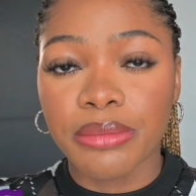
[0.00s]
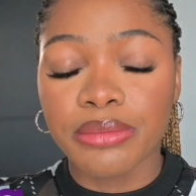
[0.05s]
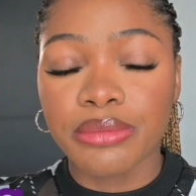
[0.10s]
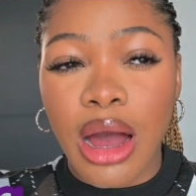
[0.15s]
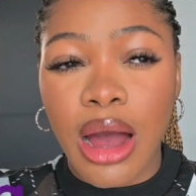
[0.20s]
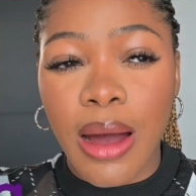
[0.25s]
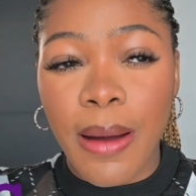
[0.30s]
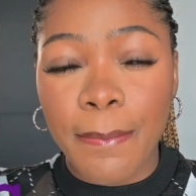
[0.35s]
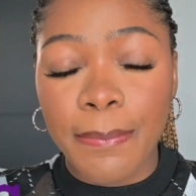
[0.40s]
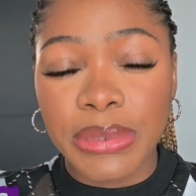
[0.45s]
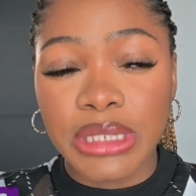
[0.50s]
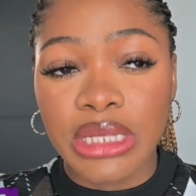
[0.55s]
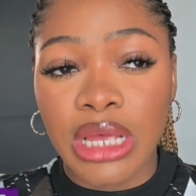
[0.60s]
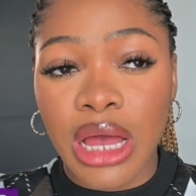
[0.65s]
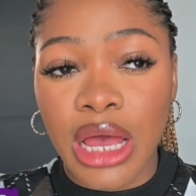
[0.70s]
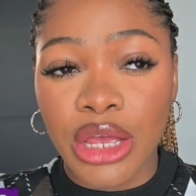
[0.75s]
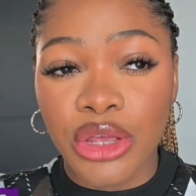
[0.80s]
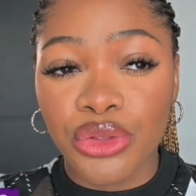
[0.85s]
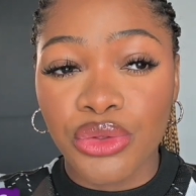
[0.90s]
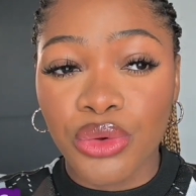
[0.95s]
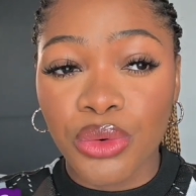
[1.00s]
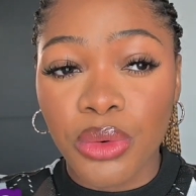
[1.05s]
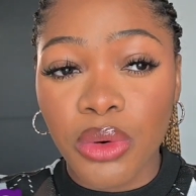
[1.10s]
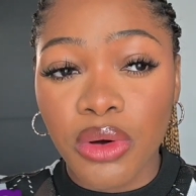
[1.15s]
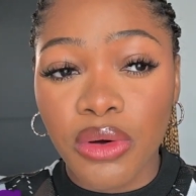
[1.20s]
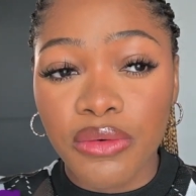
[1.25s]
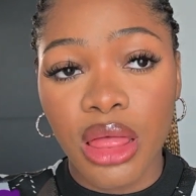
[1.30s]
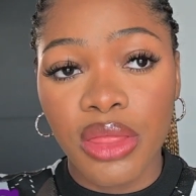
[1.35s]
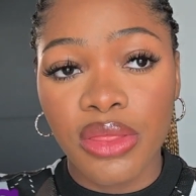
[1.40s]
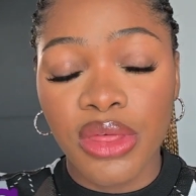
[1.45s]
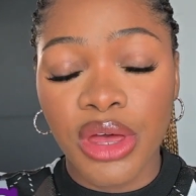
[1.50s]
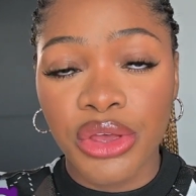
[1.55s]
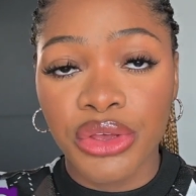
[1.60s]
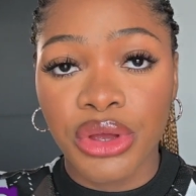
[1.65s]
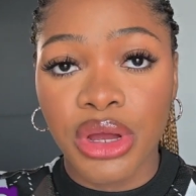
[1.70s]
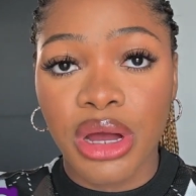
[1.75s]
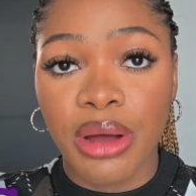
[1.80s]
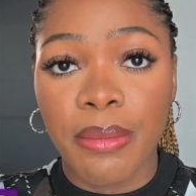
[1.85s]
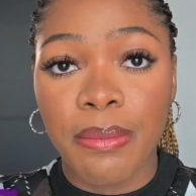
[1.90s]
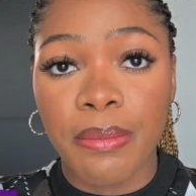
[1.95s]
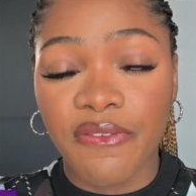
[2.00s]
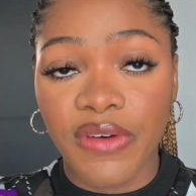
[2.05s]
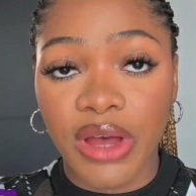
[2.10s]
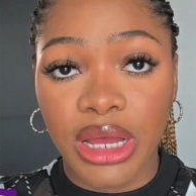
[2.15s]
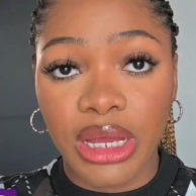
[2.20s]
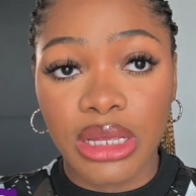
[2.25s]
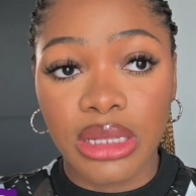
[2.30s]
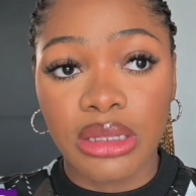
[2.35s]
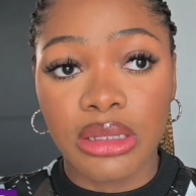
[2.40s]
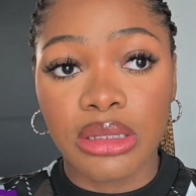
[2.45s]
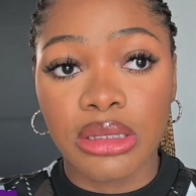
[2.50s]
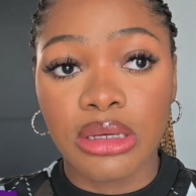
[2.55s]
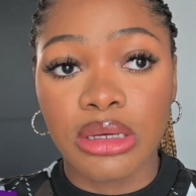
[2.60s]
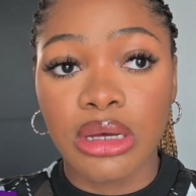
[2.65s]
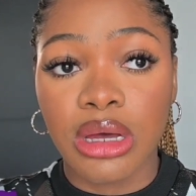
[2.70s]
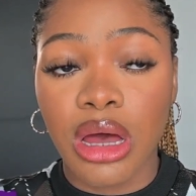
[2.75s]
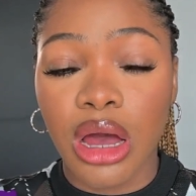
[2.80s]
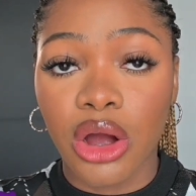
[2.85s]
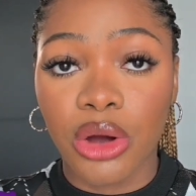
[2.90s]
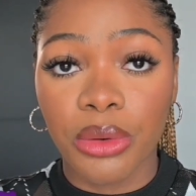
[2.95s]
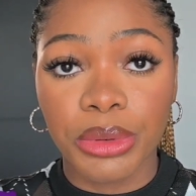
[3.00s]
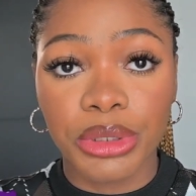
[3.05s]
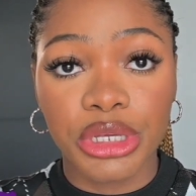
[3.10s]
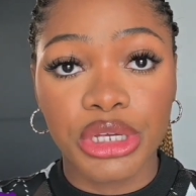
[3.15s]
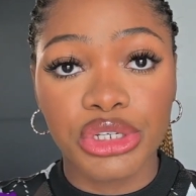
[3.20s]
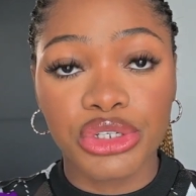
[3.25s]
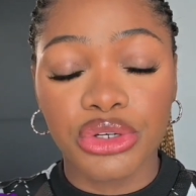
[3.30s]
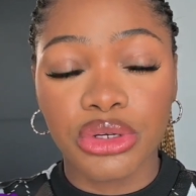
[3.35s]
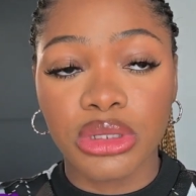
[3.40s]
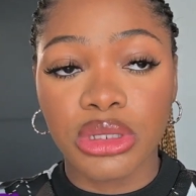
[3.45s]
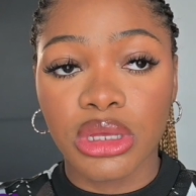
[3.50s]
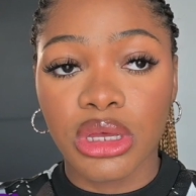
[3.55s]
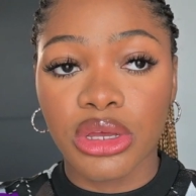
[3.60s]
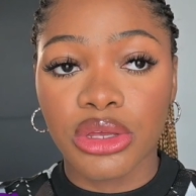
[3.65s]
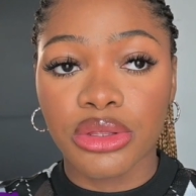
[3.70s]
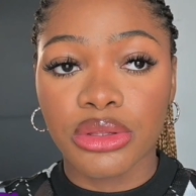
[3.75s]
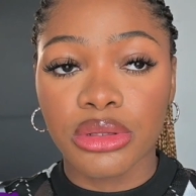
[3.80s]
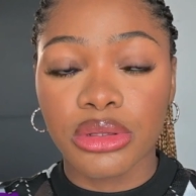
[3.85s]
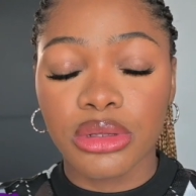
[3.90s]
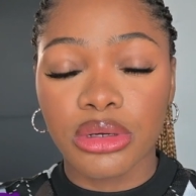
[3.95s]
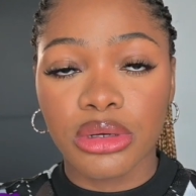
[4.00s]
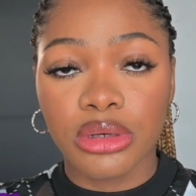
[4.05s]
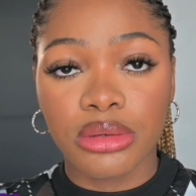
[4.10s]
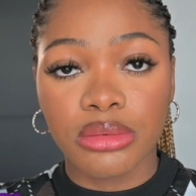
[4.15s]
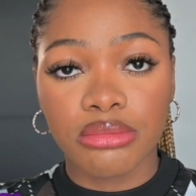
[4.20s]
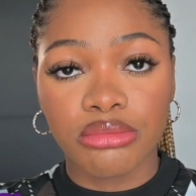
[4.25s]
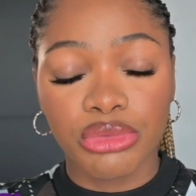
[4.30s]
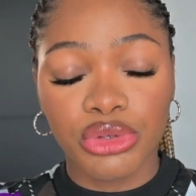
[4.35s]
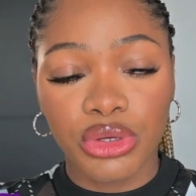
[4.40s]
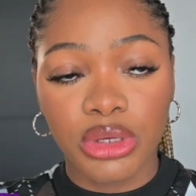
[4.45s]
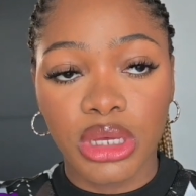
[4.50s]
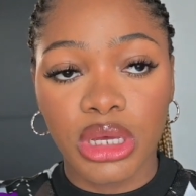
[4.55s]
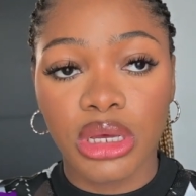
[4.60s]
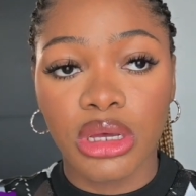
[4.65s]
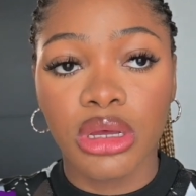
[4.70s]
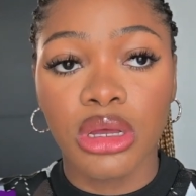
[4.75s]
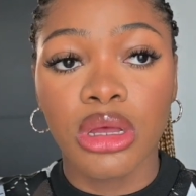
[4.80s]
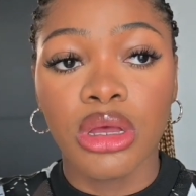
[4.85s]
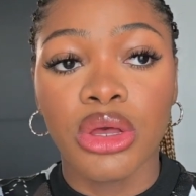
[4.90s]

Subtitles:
apps that I know that you can find accommodation here in the UK.